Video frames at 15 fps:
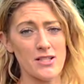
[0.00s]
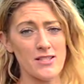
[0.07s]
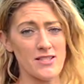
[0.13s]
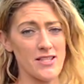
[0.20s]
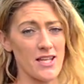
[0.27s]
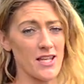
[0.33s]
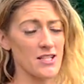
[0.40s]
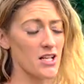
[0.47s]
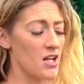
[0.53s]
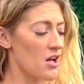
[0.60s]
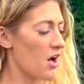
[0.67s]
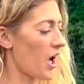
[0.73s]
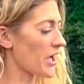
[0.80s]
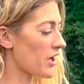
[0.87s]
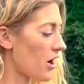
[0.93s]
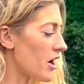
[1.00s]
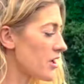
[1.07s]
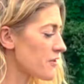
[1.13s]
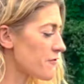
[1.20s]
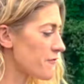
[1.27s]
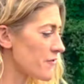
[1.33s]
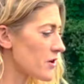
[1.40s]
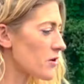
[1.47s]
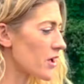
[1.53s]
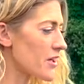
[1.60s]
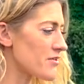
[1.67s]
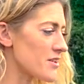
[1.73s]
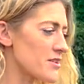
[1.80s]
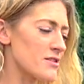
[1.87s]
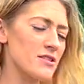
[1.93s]
steed. I kind of feel
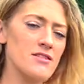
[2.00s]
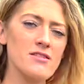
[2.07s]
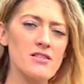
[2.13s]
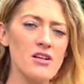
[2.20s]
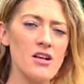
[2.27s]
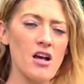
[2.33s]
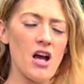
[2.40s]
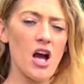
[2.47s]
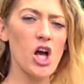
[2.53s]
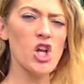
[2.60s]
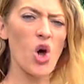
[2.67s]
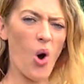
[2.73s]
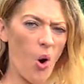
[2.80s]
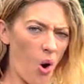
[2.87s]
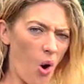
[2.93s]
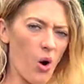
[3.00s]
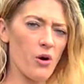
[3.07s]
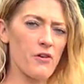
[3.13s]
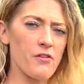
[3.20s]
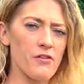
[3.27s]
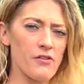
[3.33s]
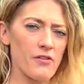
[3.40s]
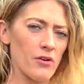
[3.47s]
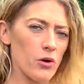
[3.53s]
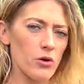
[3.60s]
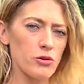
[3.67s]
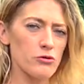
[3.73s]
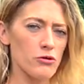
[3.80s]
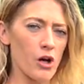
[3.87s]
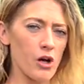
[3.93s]
like this is an ox on
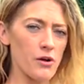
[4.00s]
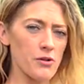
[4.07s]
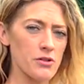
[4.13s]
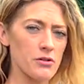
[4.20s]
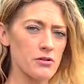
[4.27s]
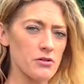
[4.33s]
the road,